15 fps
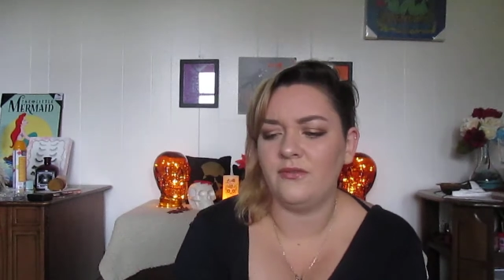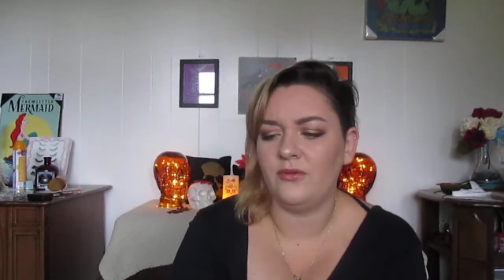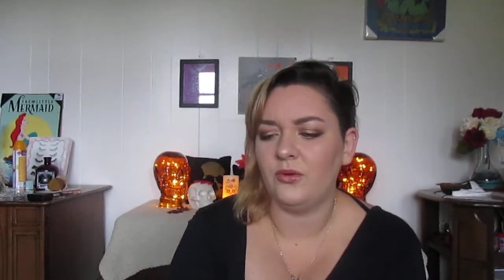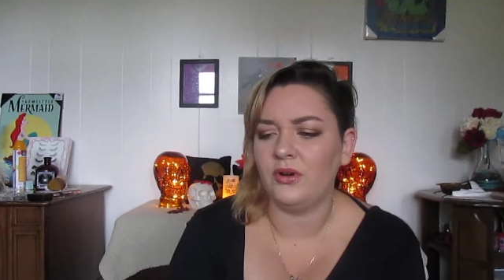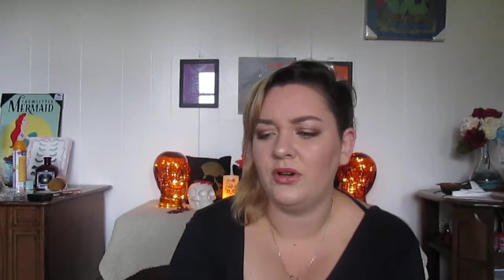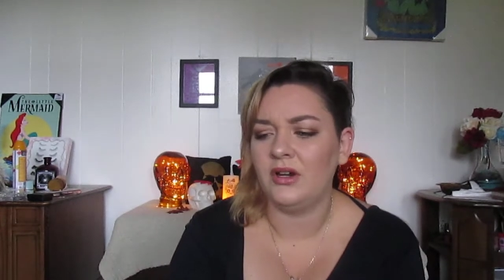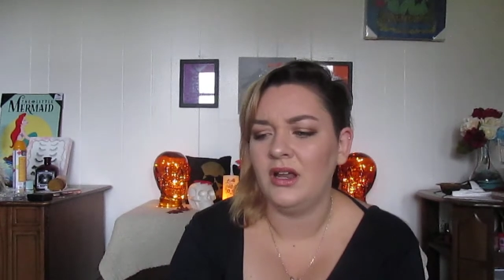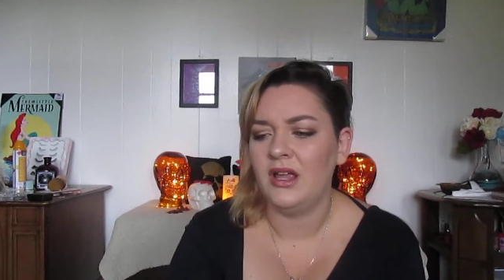
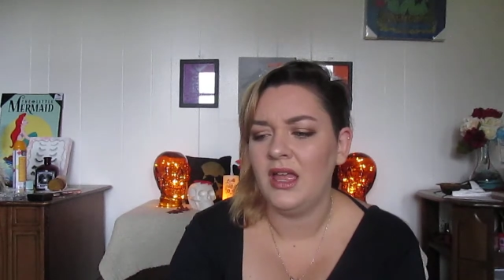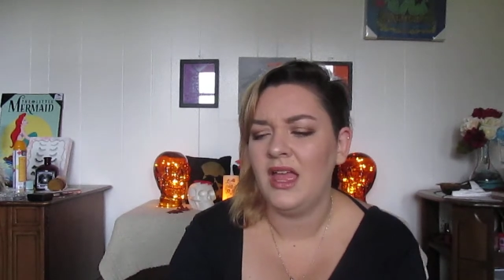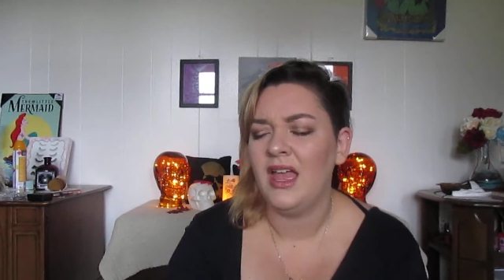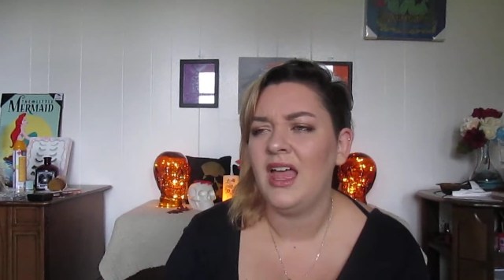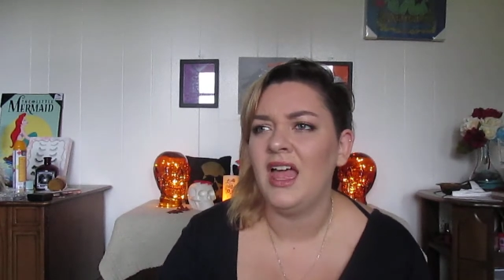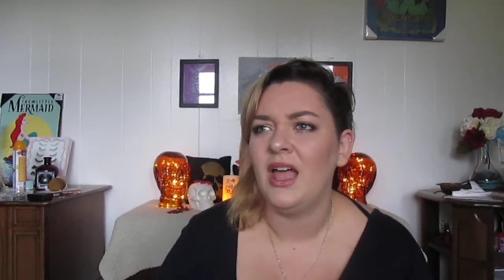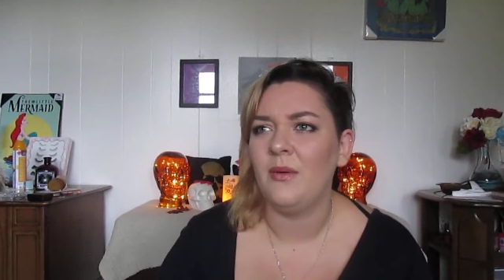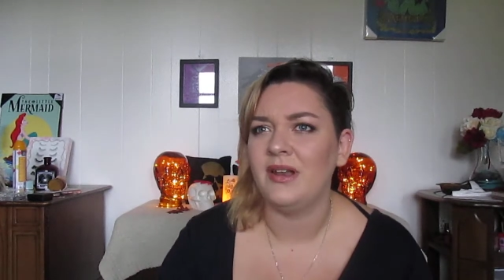for,
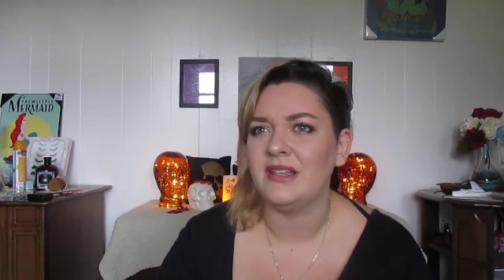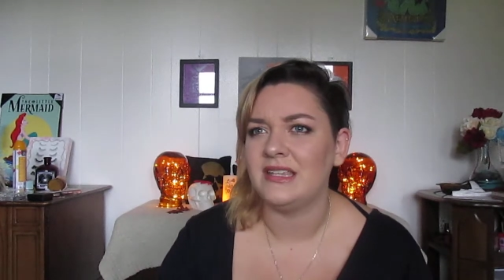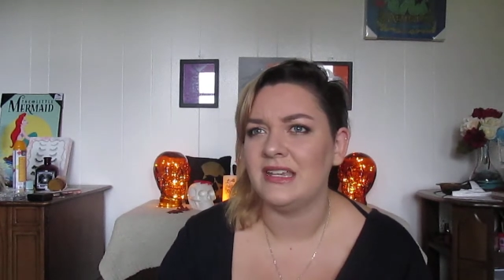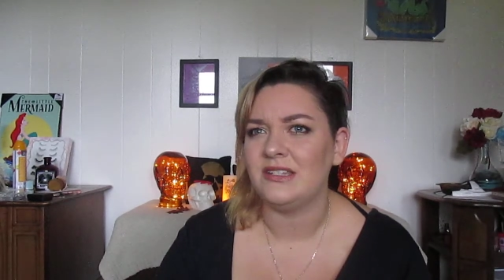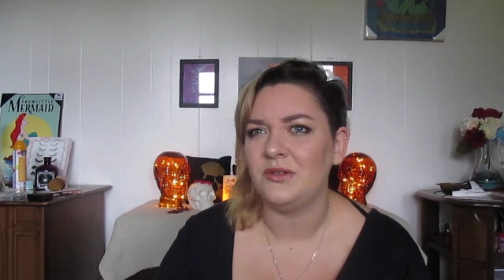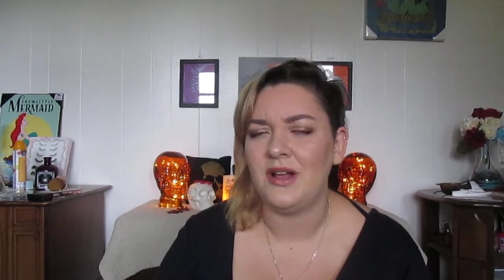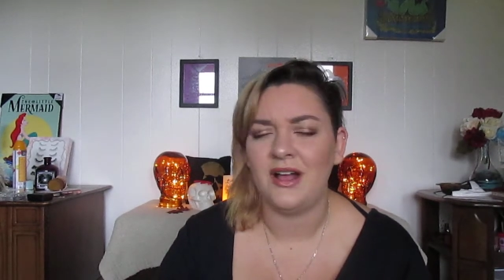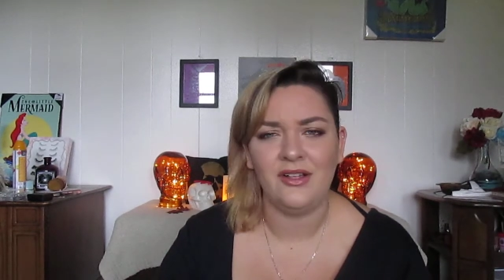I want to say
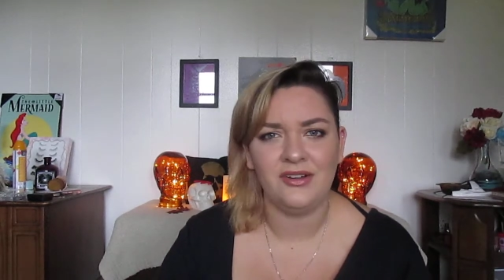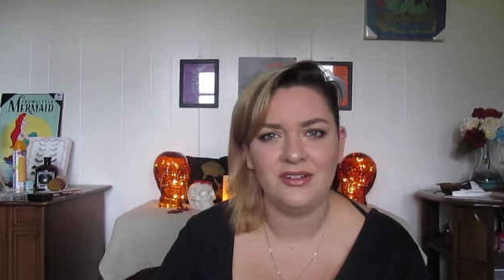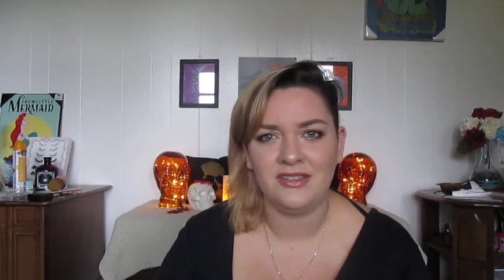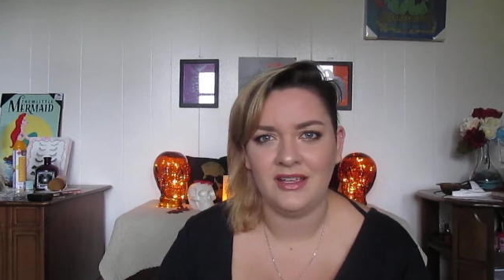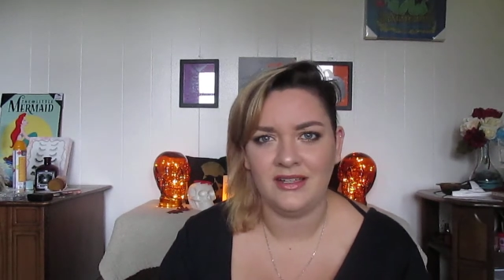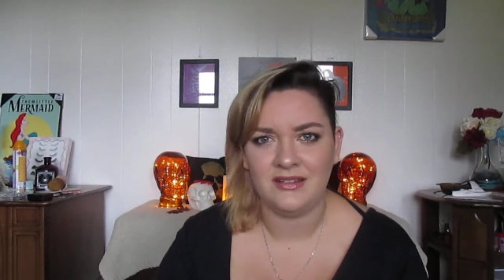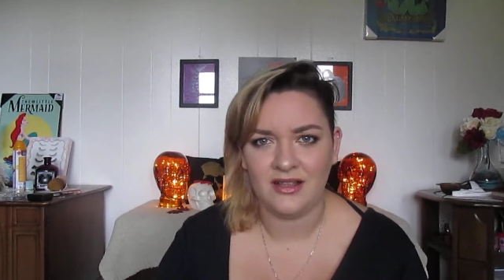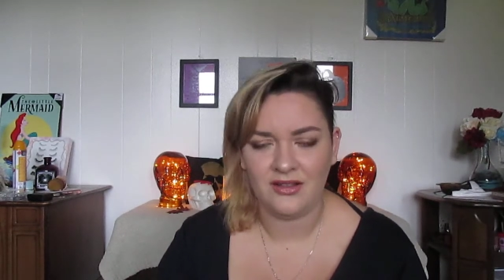$2
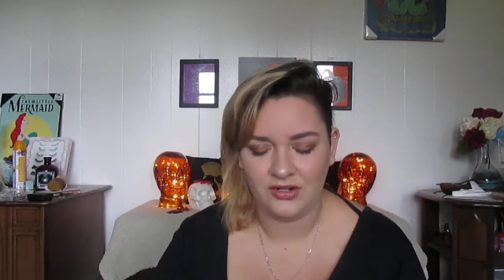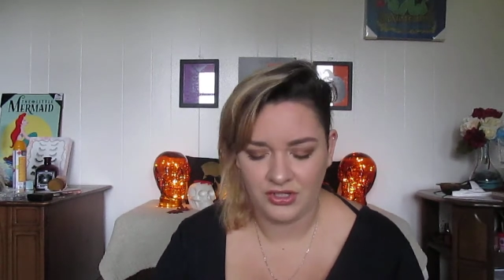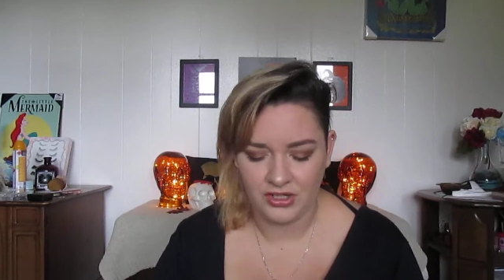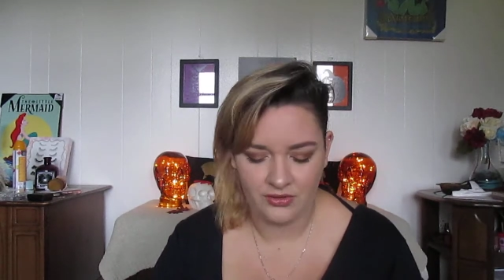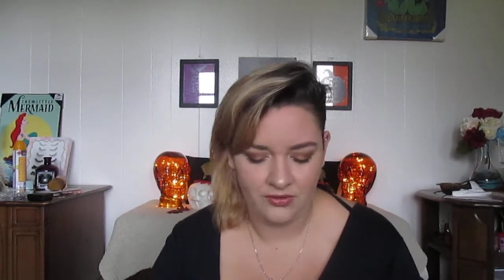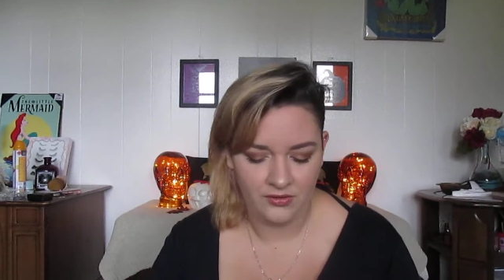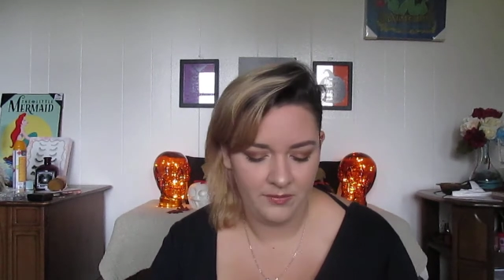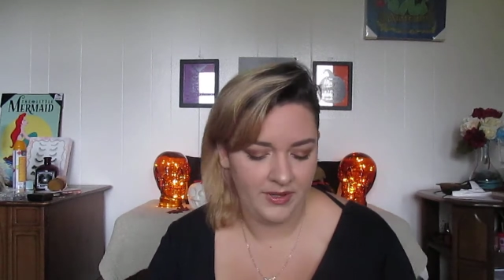at Dollar
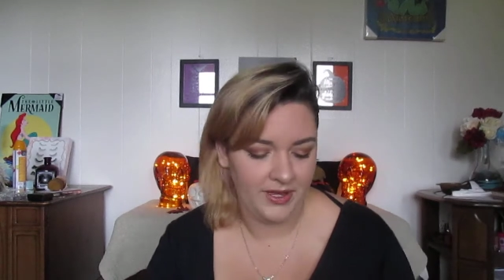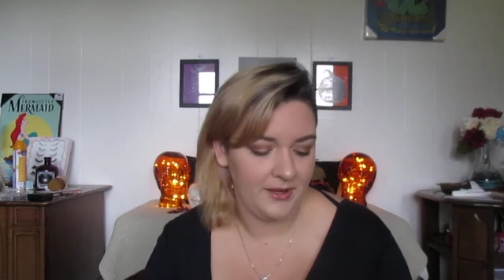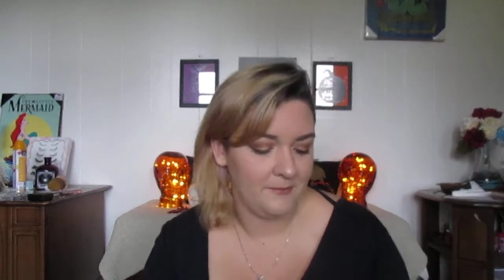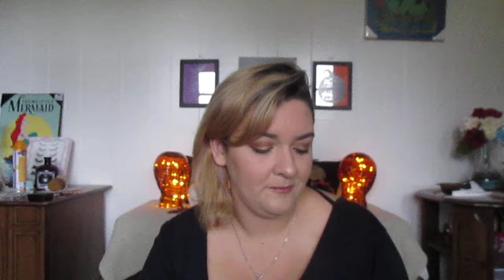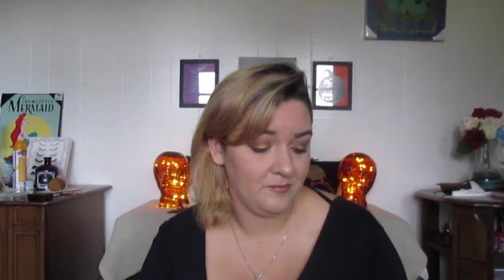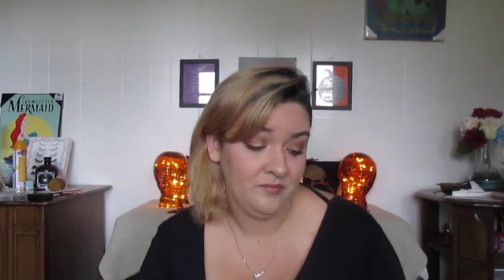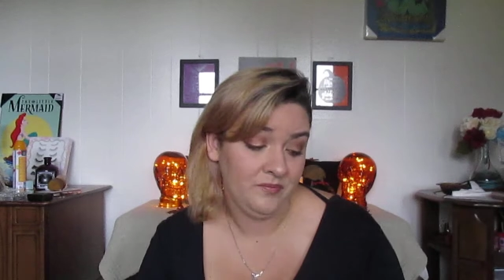General, but